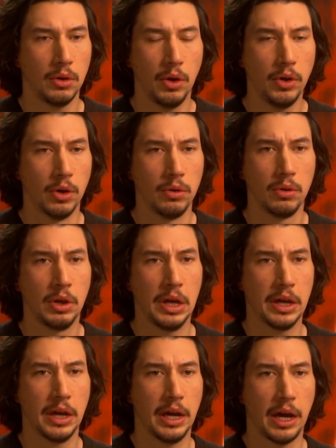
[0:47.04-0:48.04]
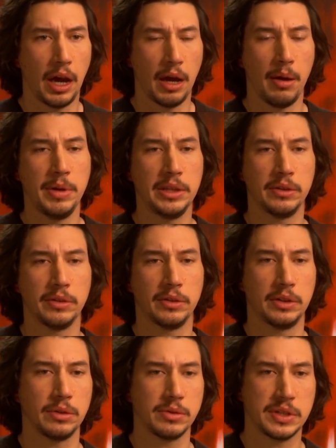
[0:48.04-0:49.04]
No. I mean,
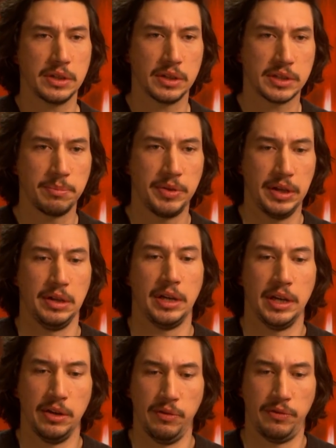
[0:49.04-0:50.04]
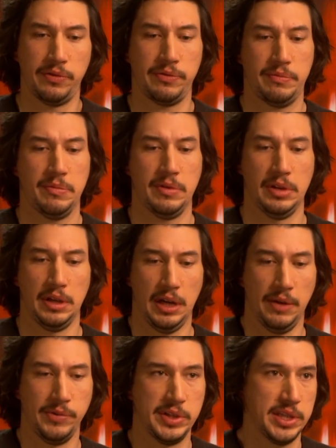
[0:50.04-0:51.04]
there's like something kind of
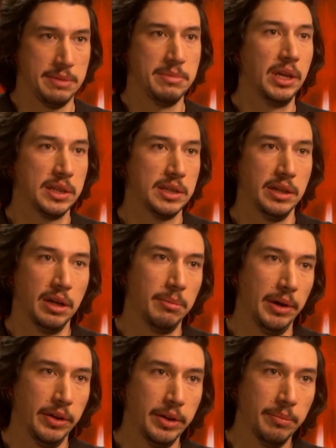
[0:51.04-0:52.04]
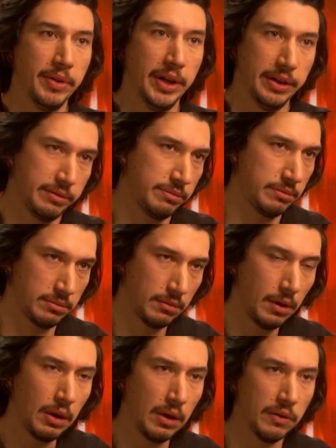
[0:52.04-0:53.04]
obviously militant about him
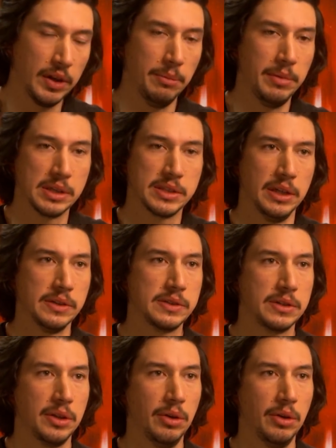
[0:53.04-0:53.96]
that makes sense.